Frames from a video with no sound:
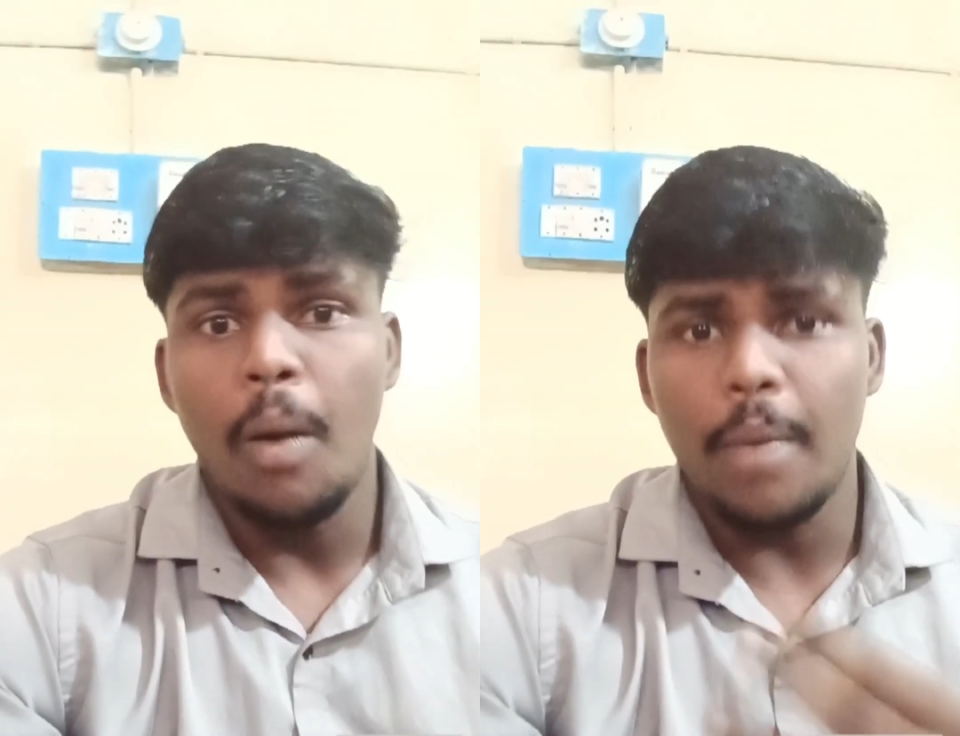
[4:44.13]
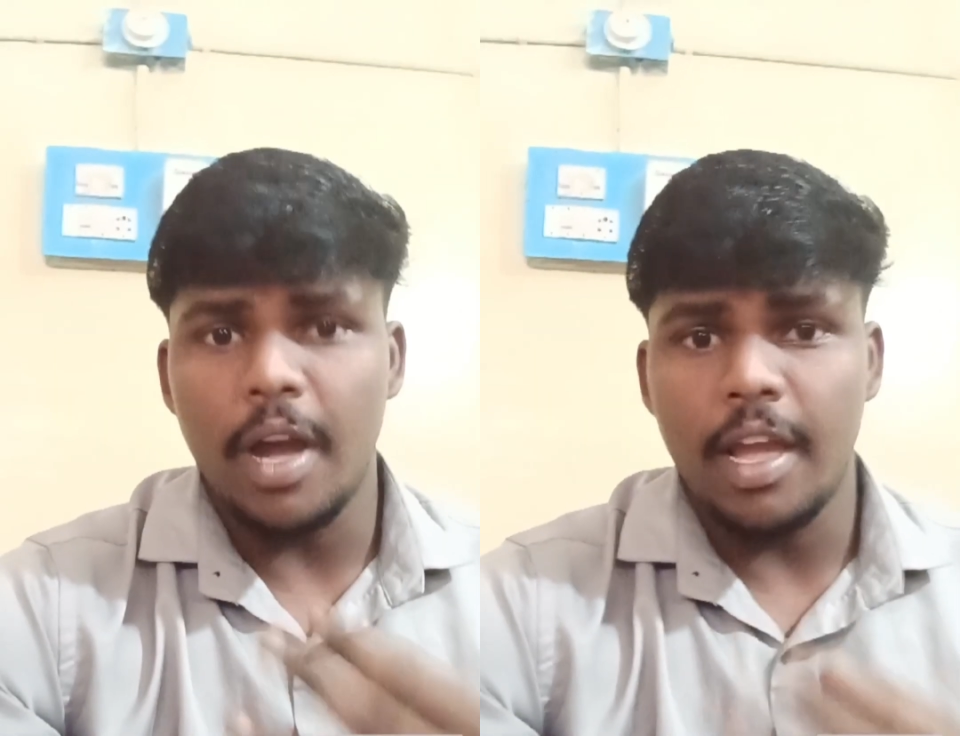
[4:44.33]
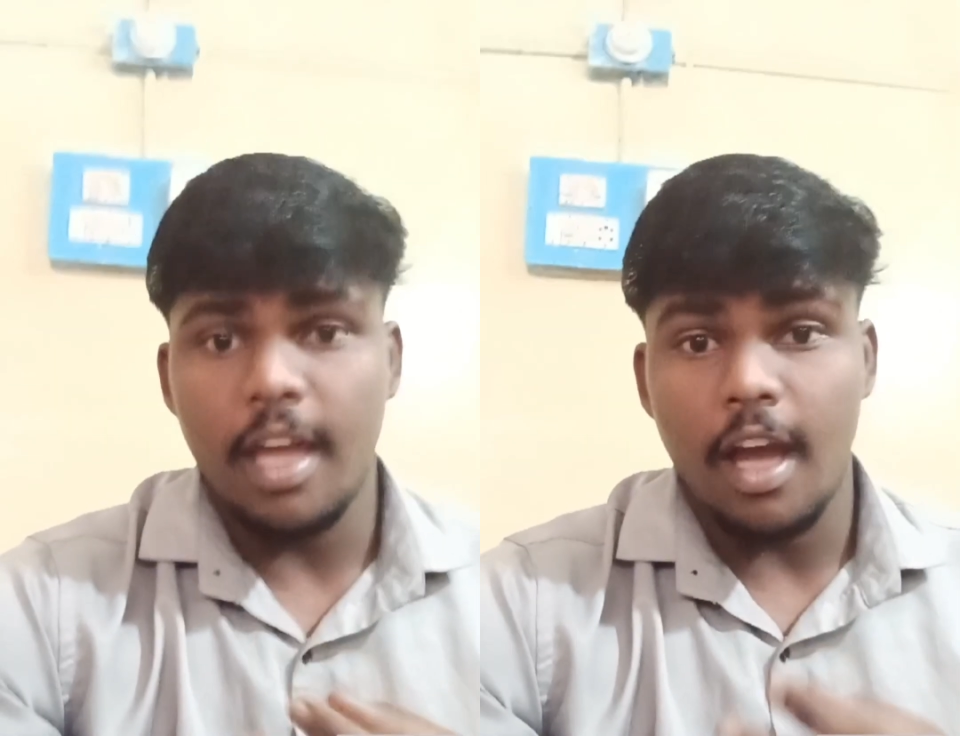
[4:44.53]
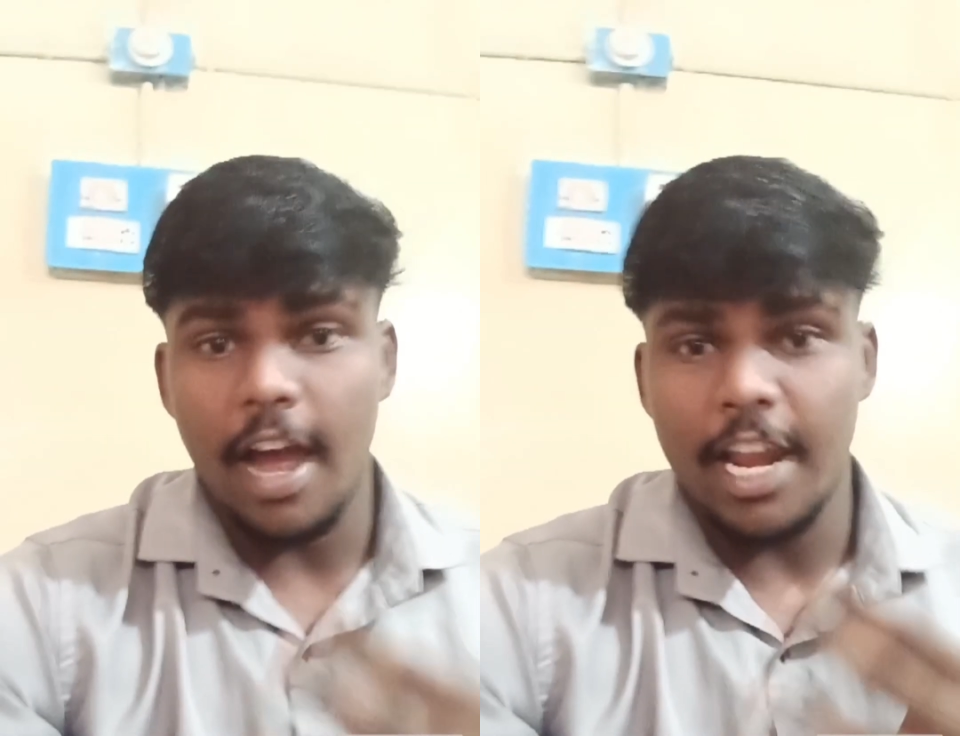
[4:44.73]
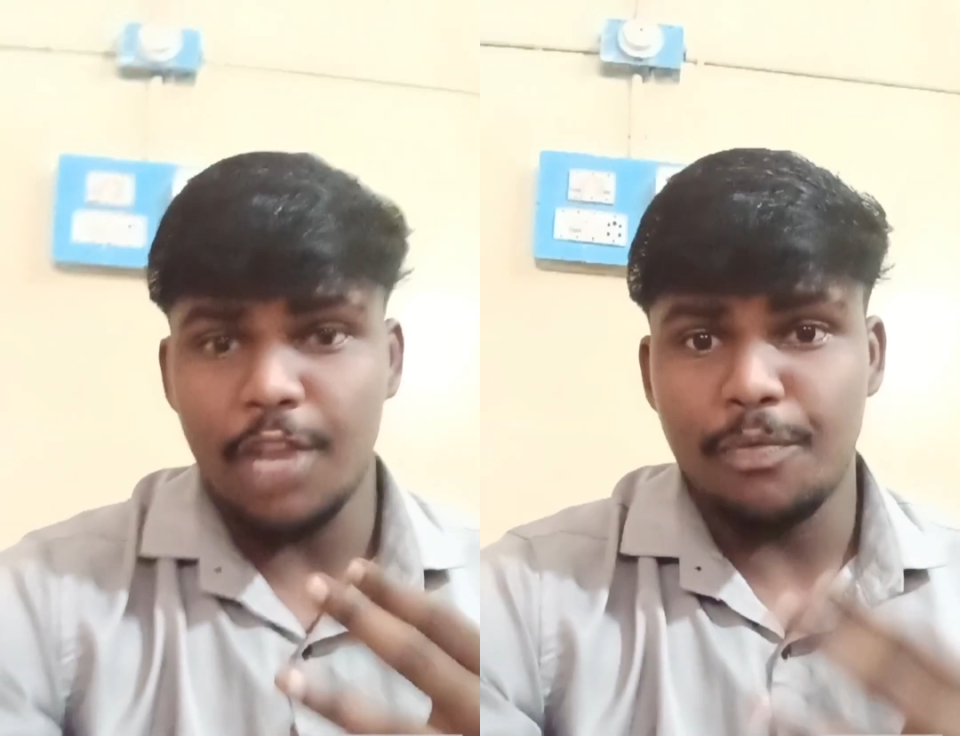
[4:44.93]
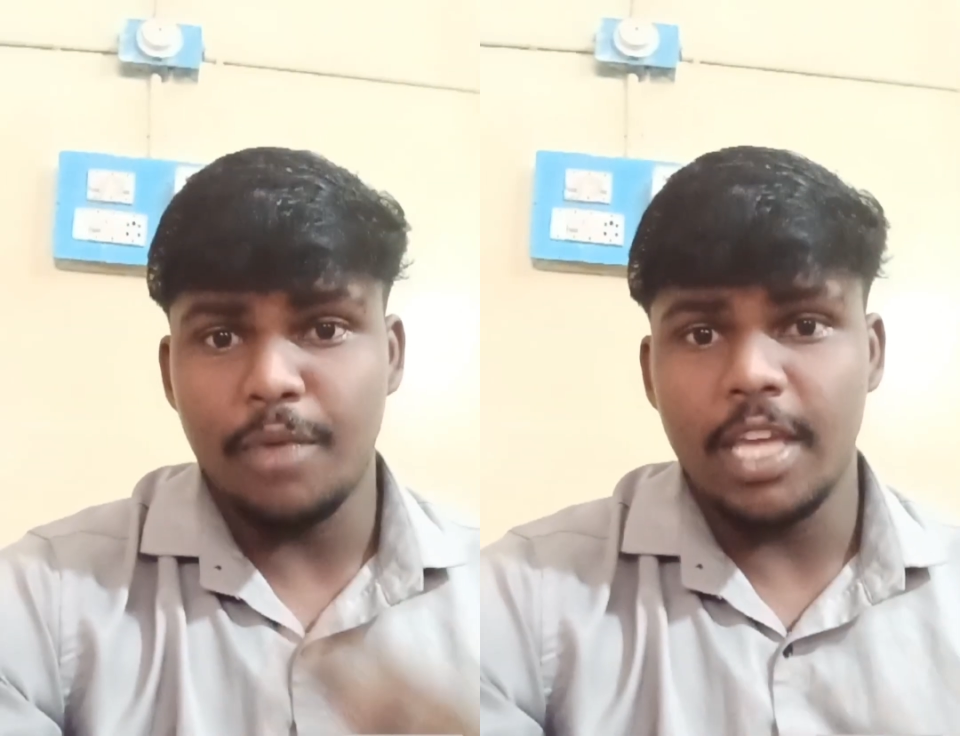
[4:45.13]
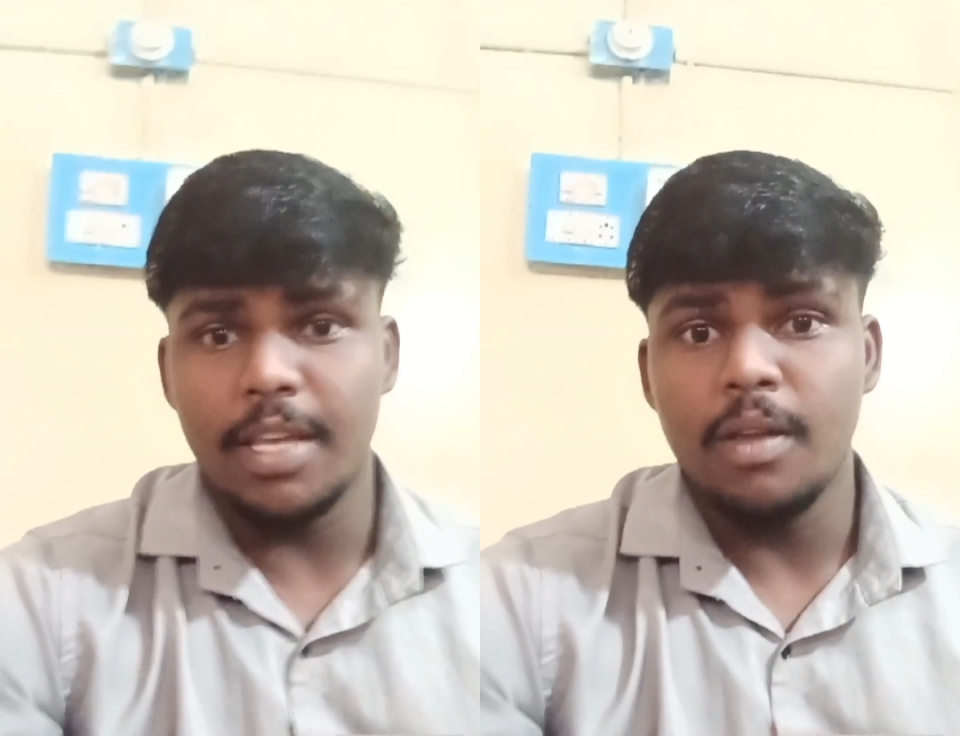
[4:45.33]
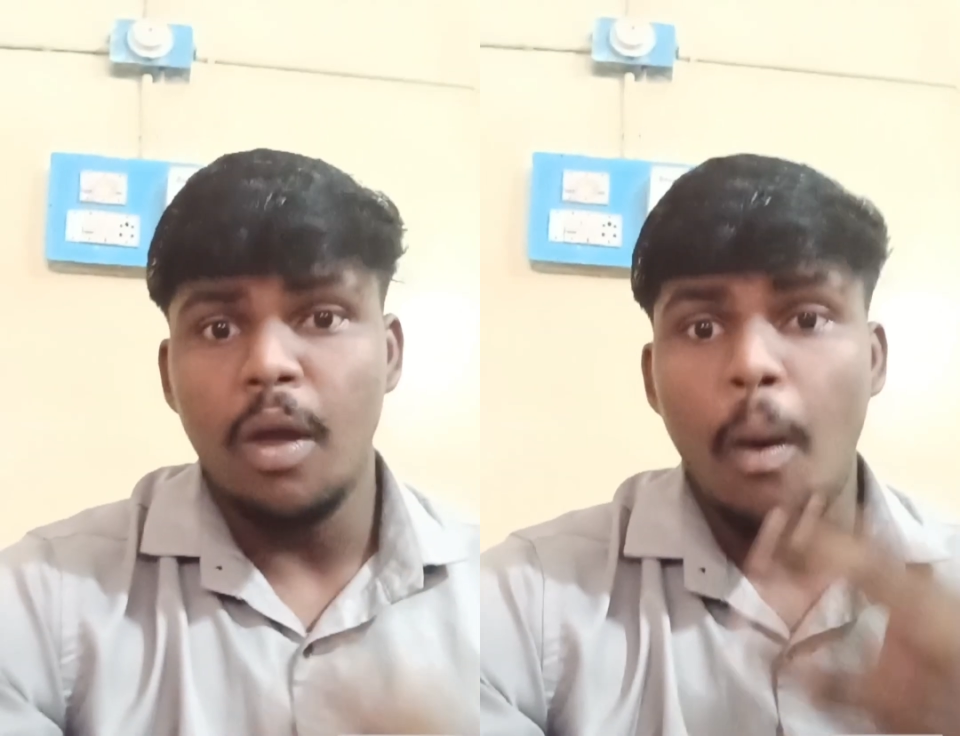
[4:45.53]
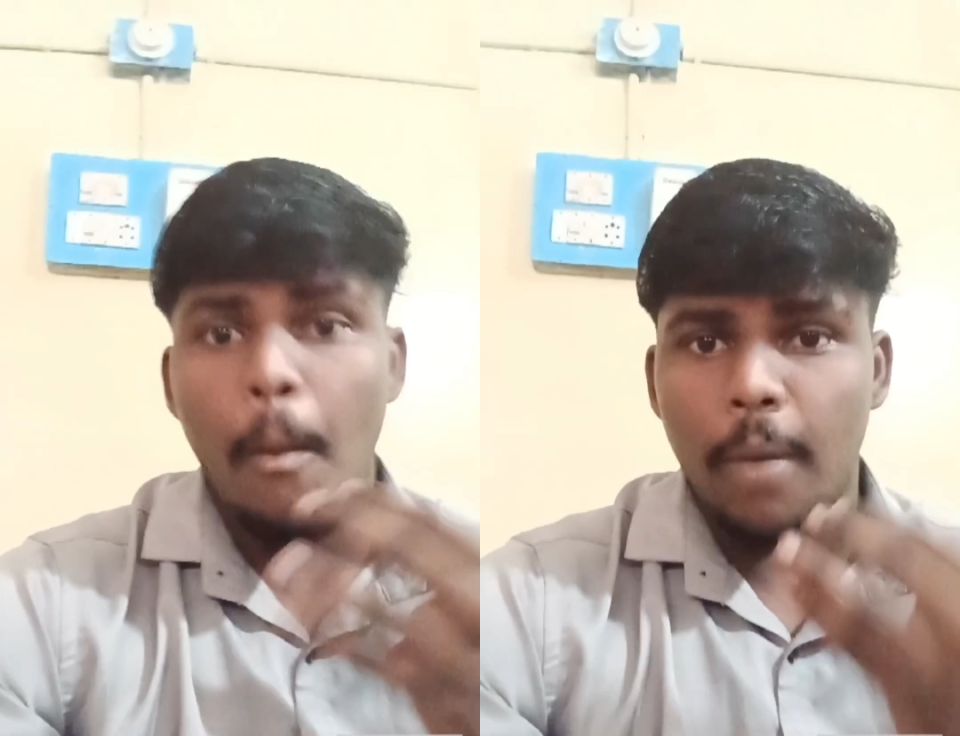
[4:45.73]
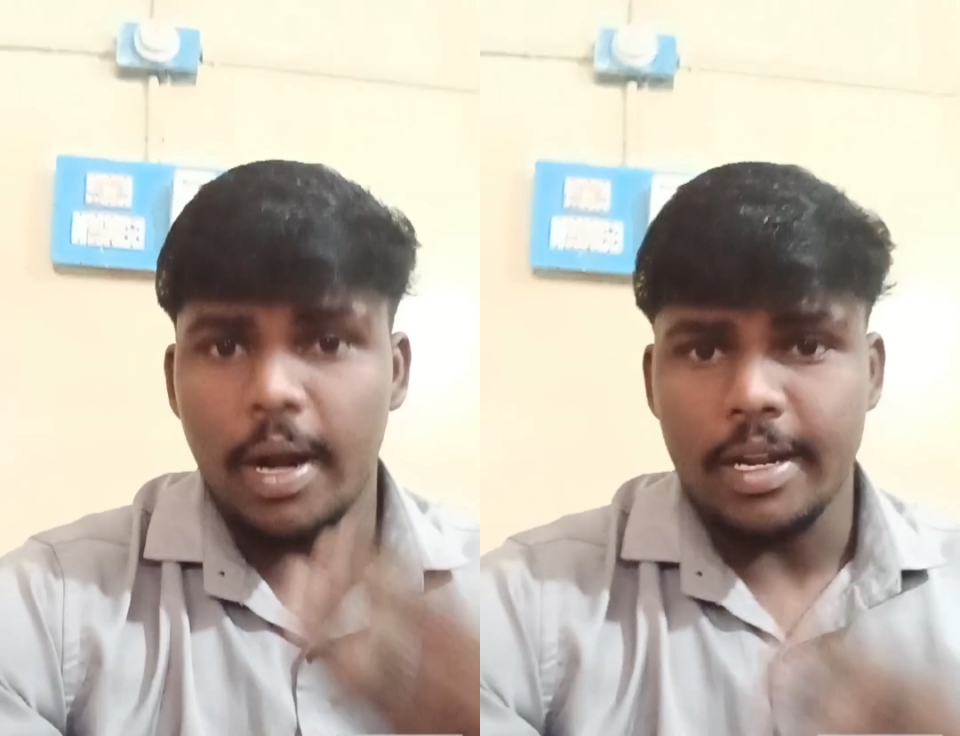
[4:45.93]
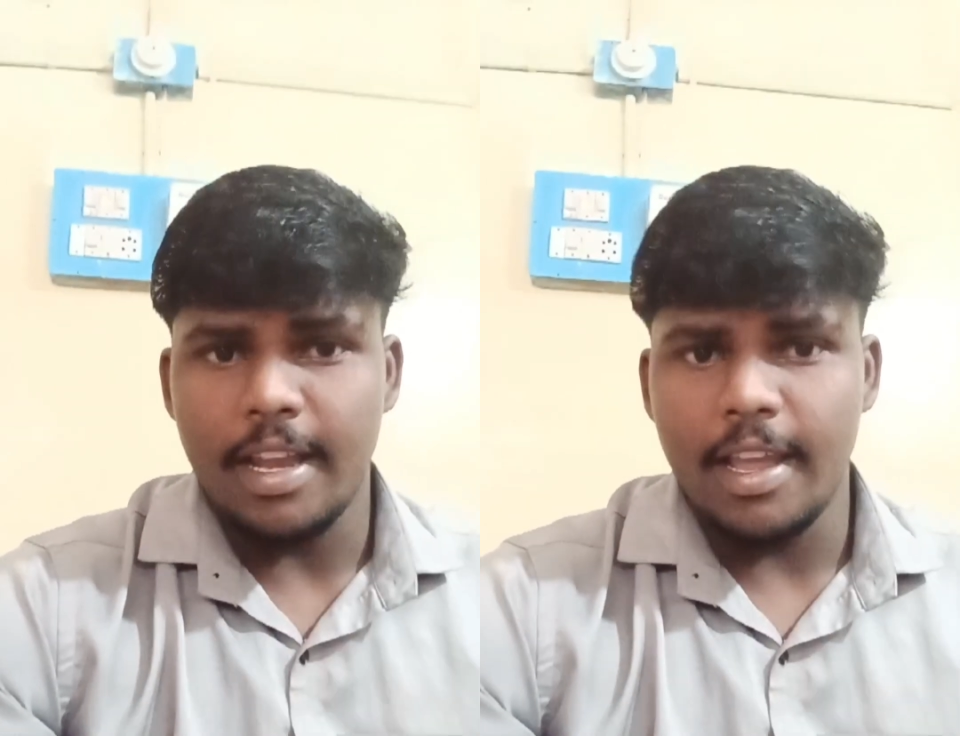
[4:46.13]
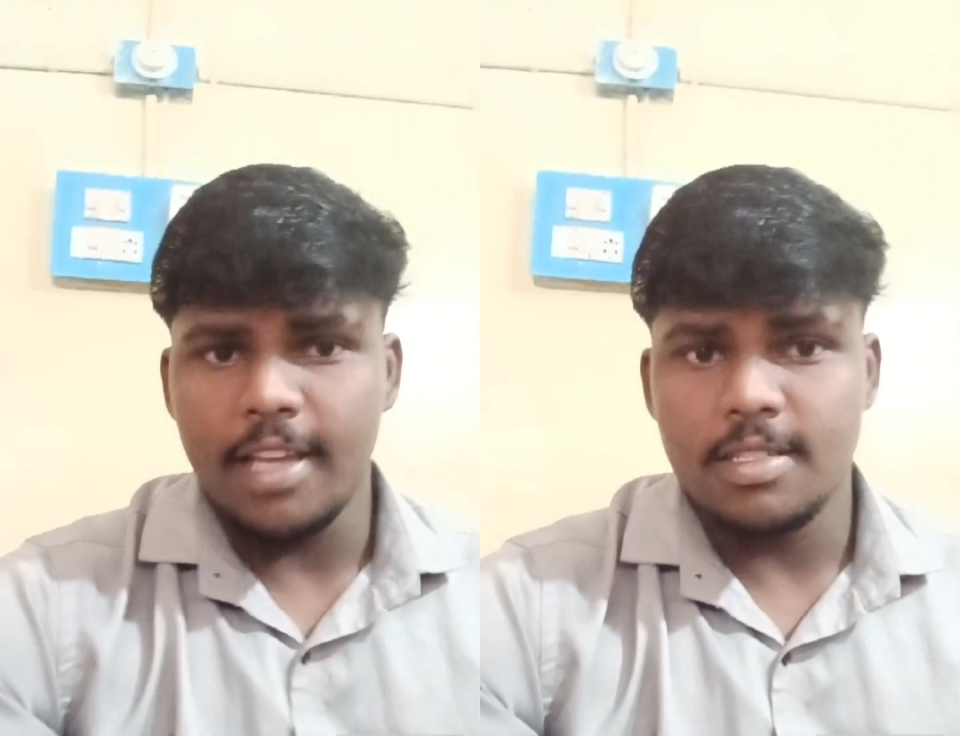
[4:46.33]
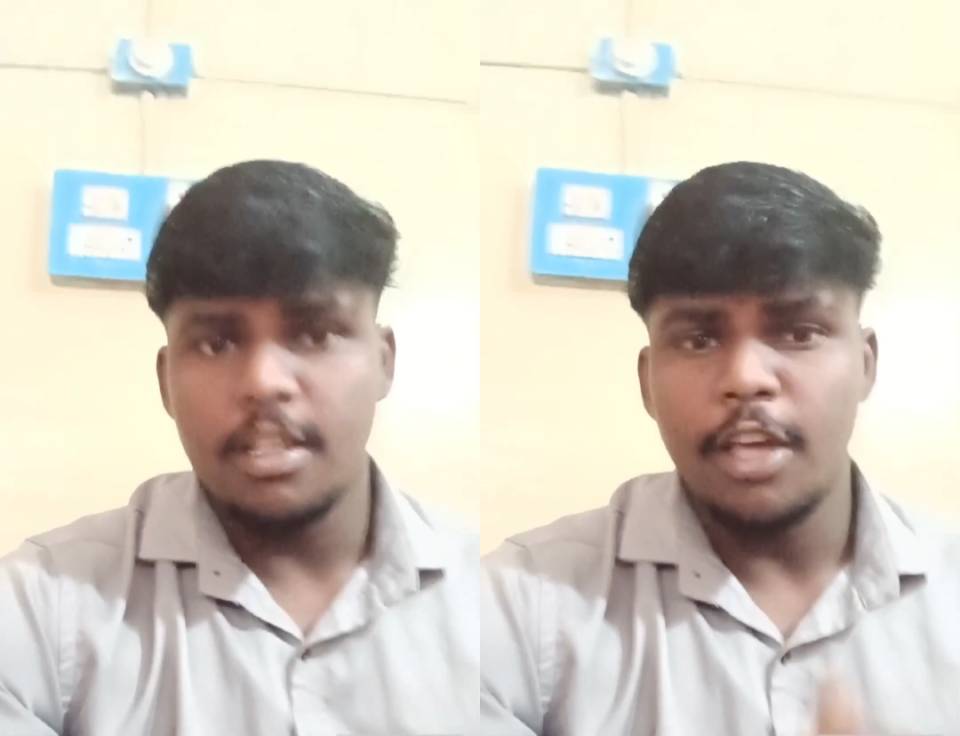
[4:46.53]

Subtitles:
by identifying bottlenecks,